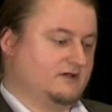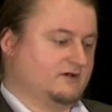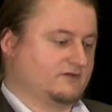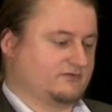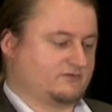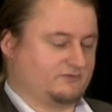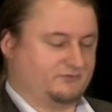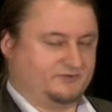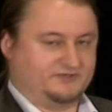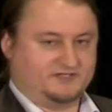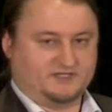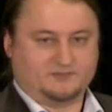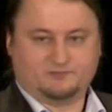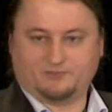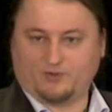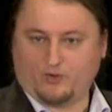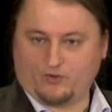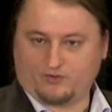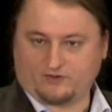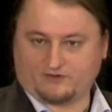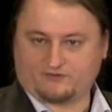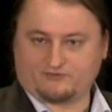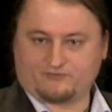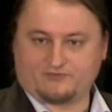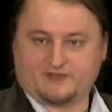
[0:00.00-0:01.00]
So we need
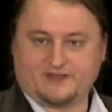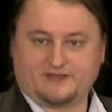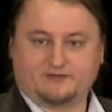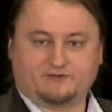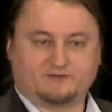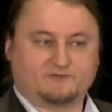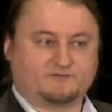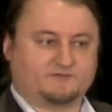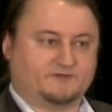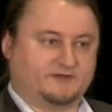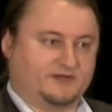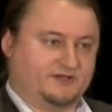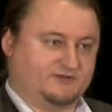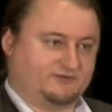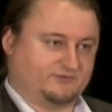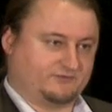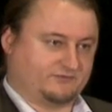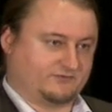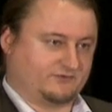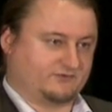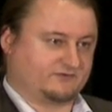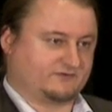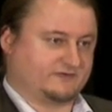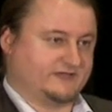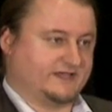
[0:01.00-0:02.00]
poker trainers for each of
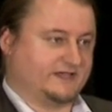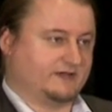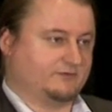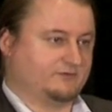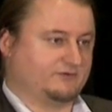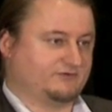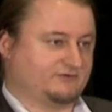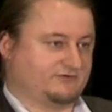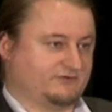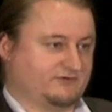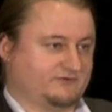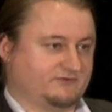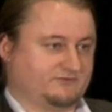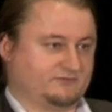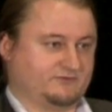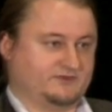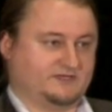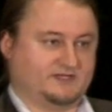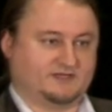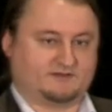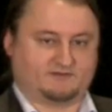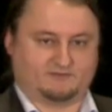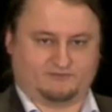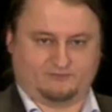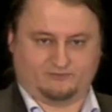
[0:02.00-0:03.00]
those languages. We
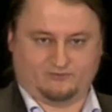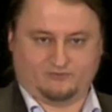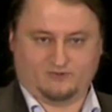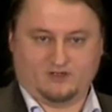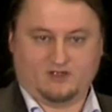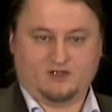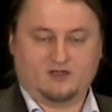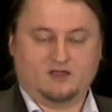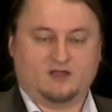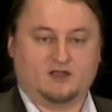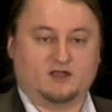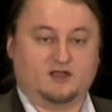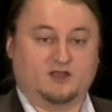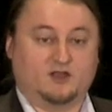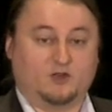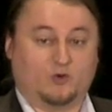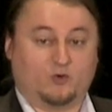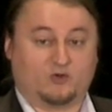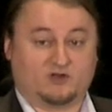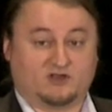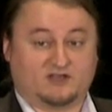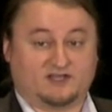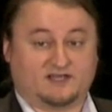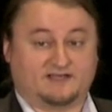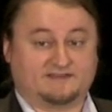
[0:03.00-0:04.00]
need to
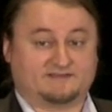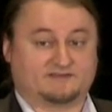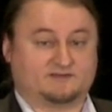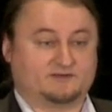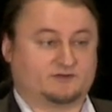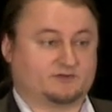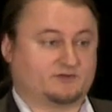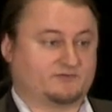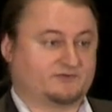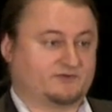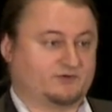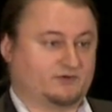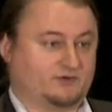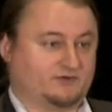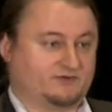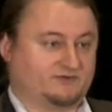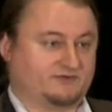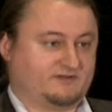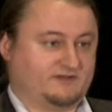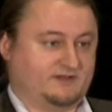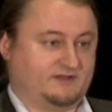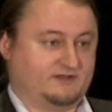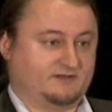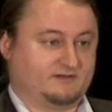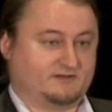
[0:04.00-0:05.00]
localize a lot of
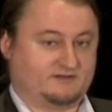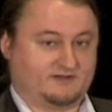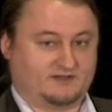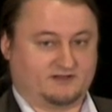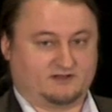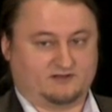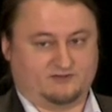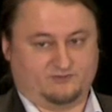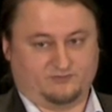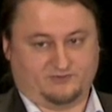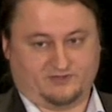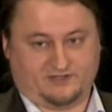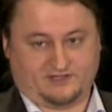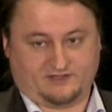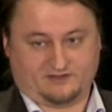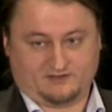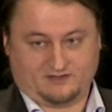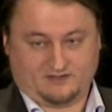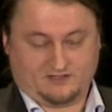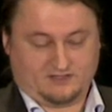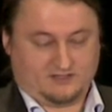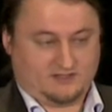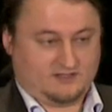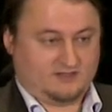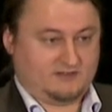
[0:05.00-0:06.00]
content, including
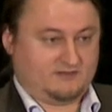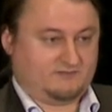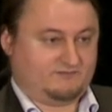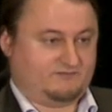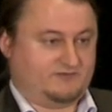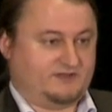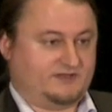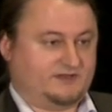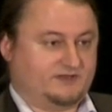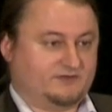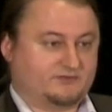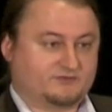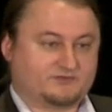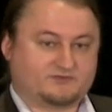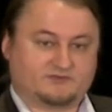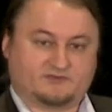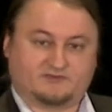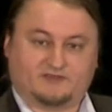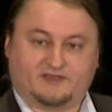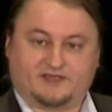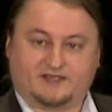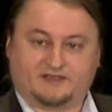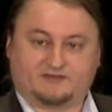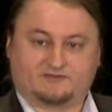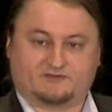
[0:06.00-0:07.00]
videos,
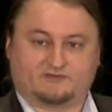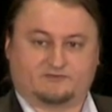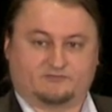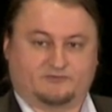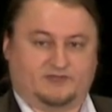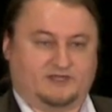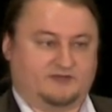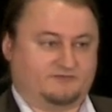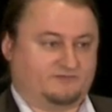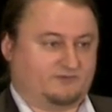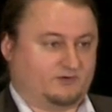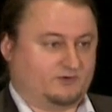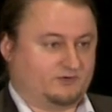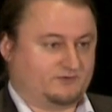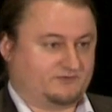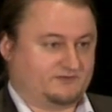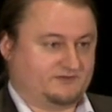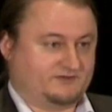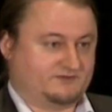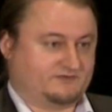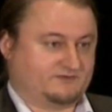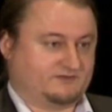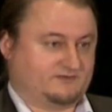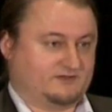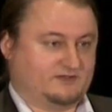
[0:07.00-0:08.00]
text. We have all
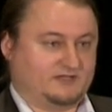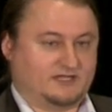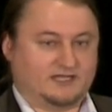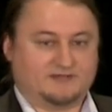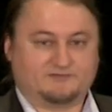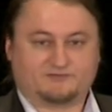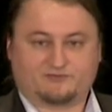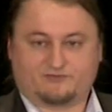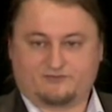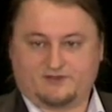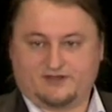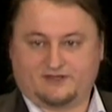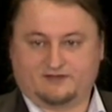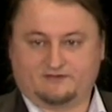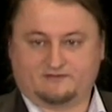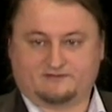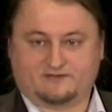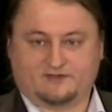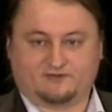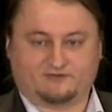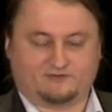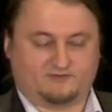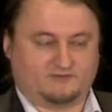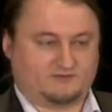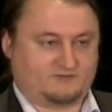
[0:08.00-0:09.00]
these live training
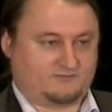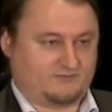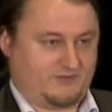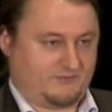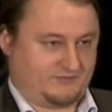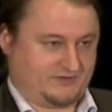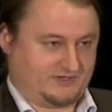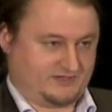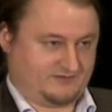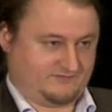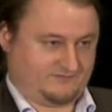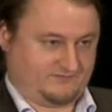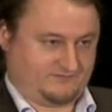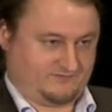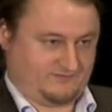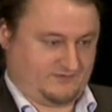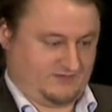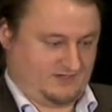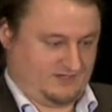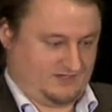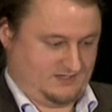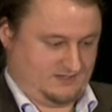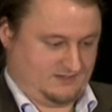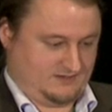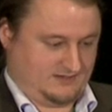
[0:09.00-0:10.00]
sessions where we give
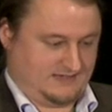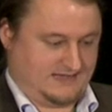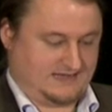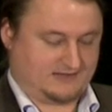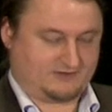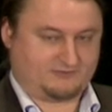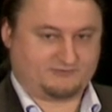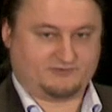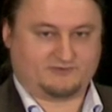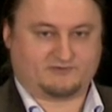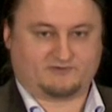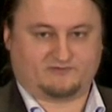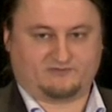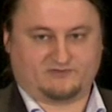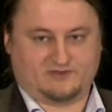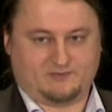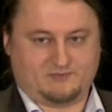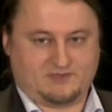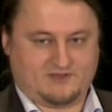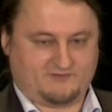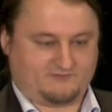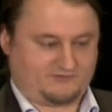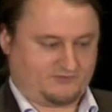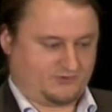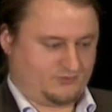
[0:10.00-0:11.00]
uh, hundreds of
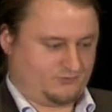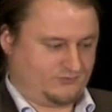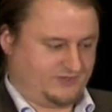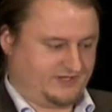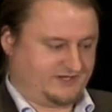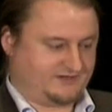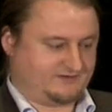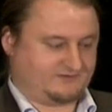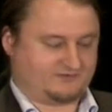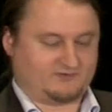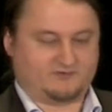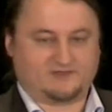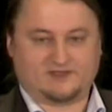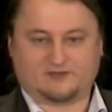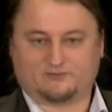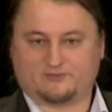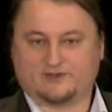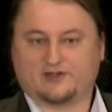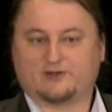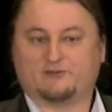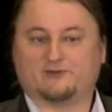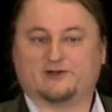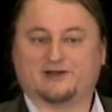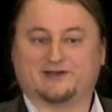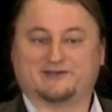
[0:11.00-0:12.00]
them every week. So that
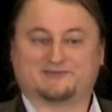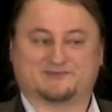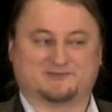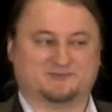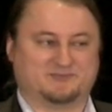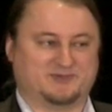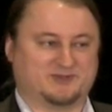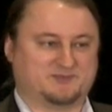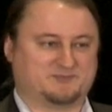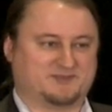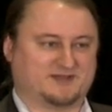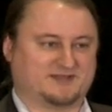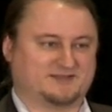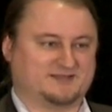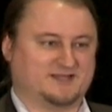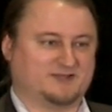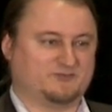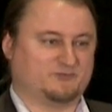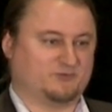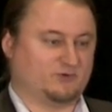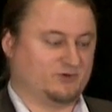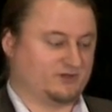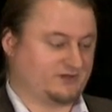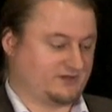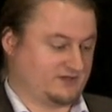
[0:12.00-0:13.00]
requires a big, big
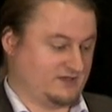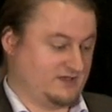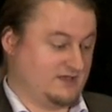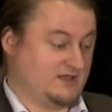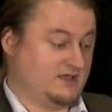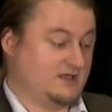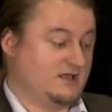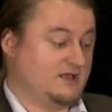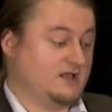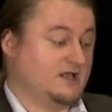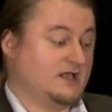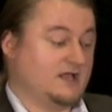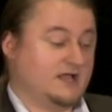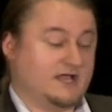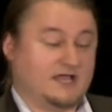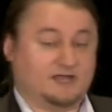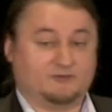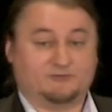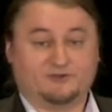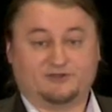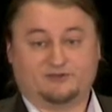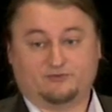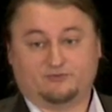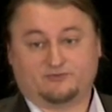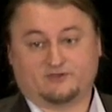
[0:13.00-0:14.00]
network. And
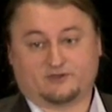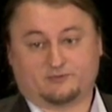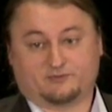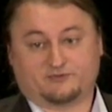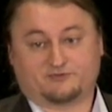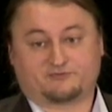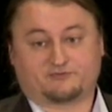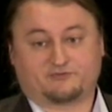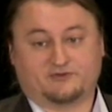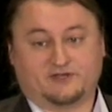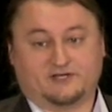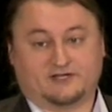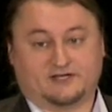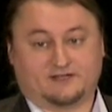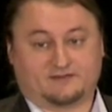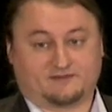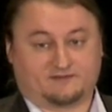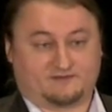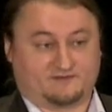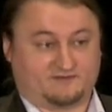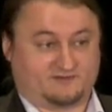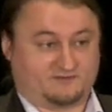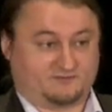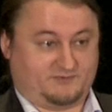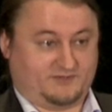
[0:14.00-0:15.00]
we do that with
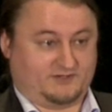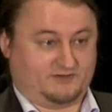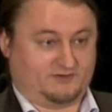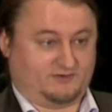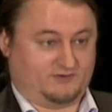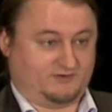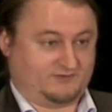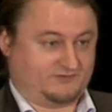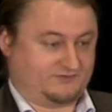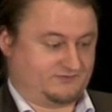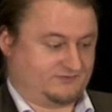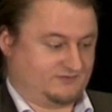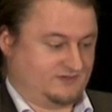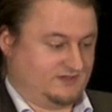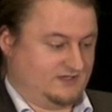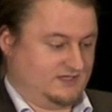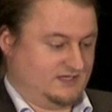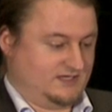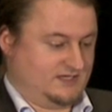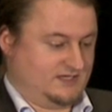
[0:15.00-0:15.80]
freelancers because